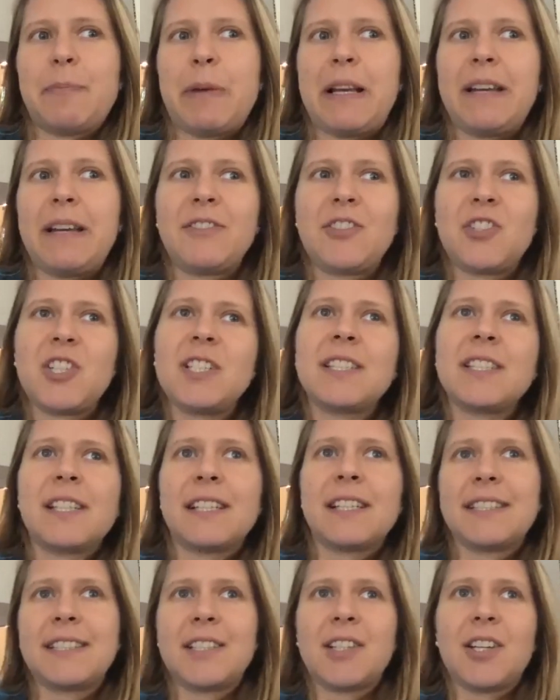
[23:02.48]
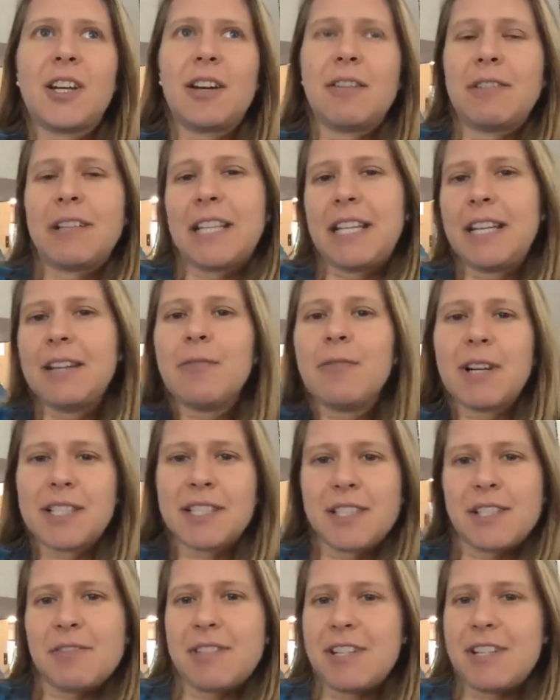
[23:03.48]
believe Jesus, you know, and he was
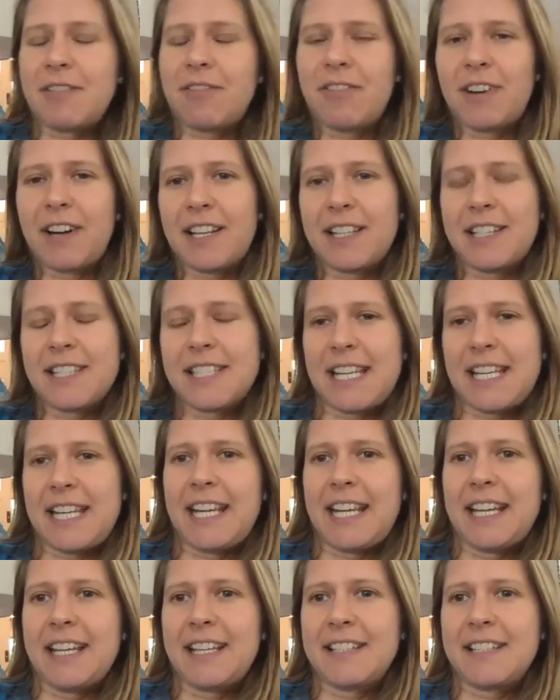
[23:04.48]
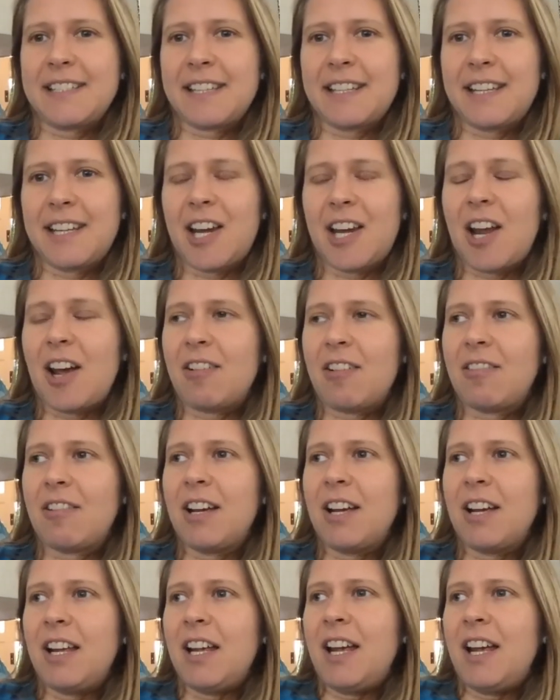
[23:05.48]
so different, and, you know,
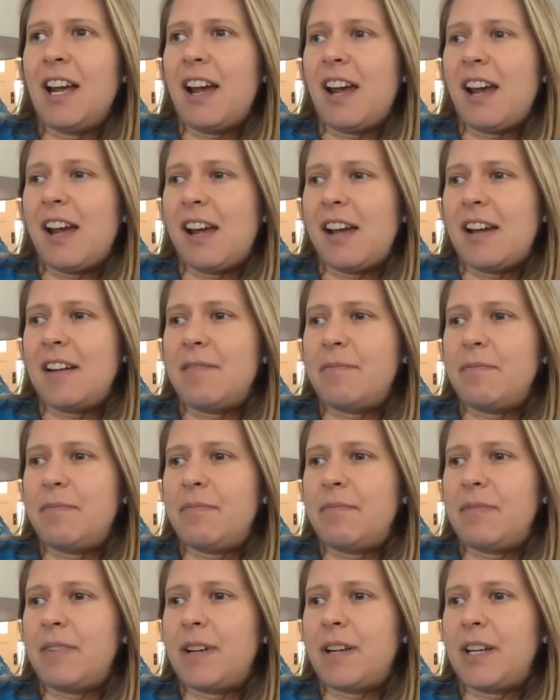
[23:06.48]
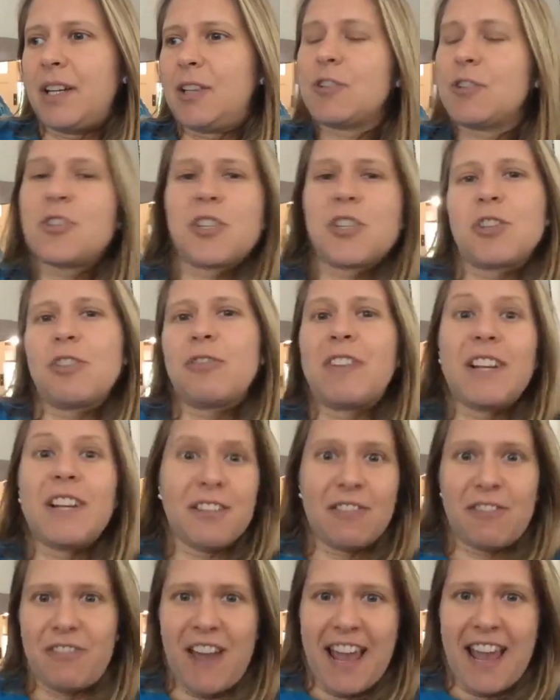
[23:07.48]
you're just of
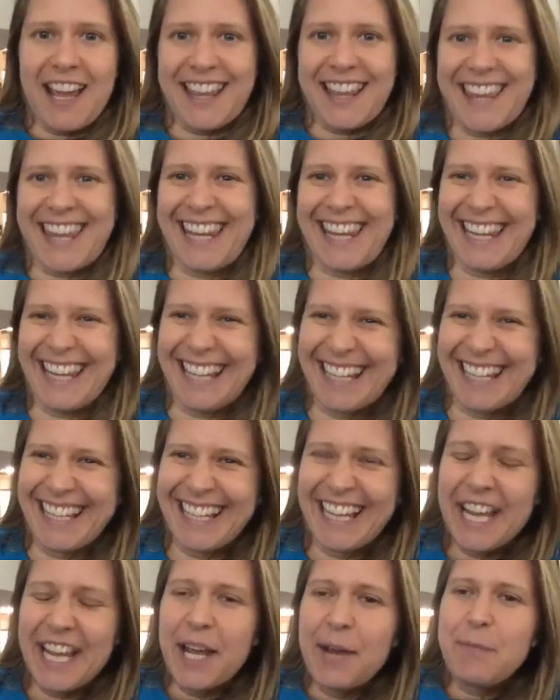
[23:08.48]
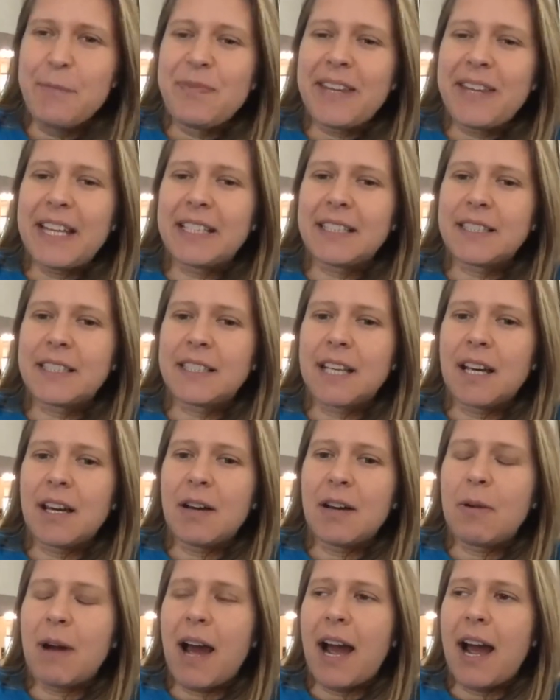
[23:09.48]
little faith. And
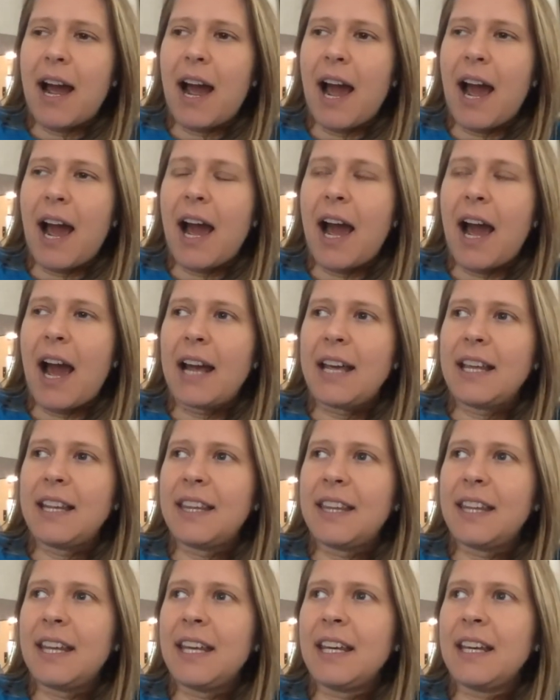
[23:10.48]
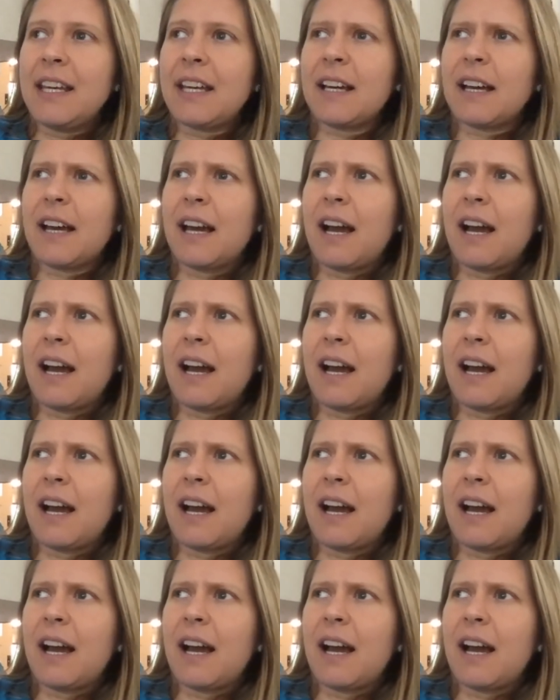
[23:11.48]
so I think